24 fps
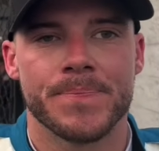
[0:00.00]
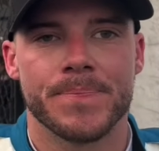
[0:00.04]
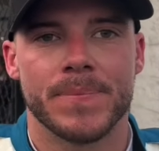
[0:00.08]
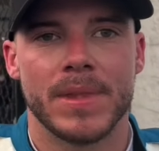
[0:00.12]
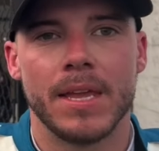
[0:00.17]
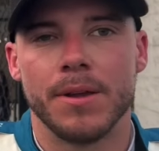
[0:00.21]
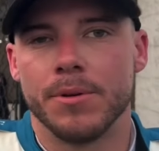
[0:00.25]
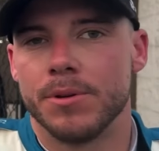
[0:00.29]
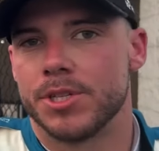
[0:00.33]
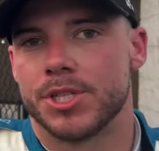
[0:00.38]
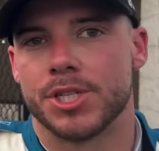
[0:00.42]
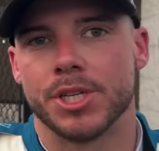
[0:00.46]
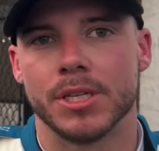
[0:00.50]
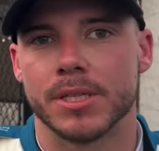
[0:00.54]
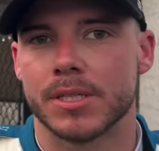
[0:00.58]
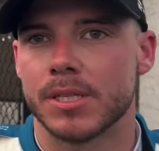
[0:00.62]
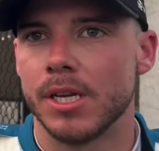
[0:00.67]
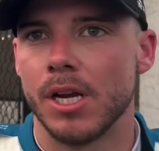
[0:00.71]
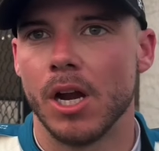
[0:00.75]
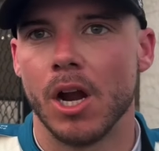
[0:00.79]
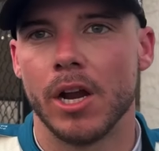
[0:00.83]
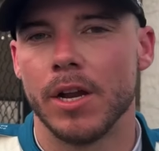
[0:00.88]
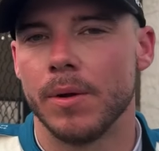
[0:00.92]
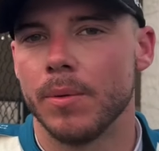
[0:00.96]
It was just,
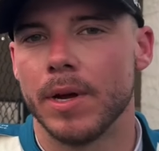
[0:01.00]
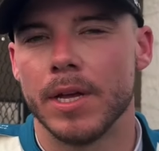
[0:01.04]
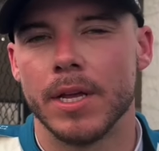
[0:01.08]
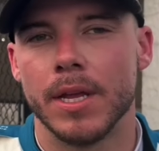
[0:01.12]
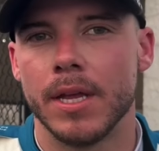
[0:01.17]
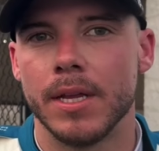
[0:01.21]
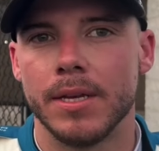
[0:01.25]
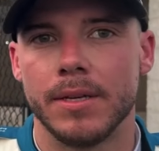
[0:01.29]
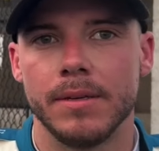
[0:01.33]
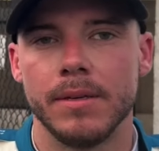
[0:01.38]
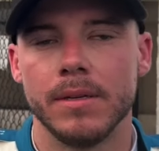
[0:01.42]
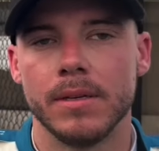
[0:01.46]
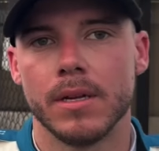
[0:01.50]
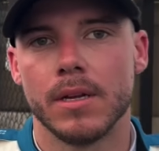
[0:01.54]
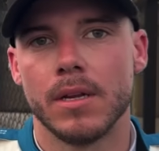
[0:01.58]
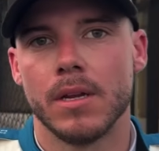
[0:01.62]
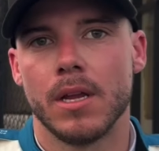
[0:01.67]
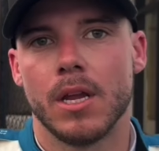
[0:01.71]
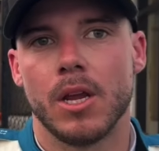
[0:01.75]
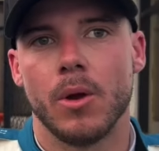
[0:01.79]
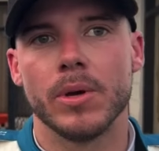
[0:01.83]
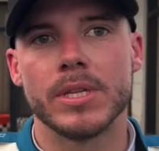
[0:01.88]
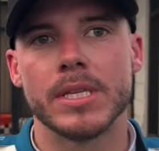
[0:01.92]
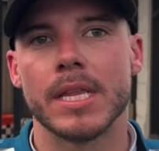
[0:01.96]
you know, it
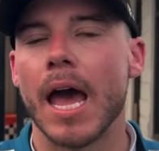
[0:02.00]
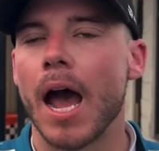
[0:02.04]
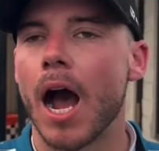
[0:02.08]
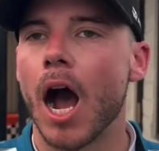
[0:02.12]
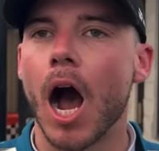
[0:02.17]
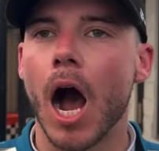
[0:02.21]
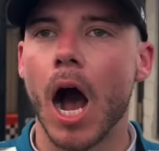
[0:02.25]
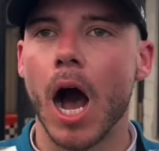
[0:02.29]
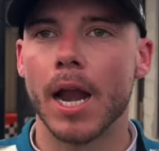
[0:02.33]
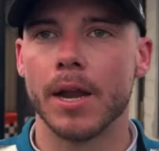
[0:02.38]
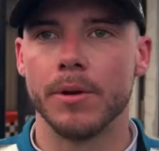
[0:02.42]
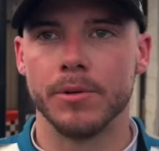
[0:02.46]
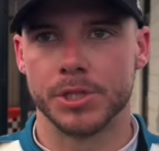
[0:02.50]
wasn't that hot.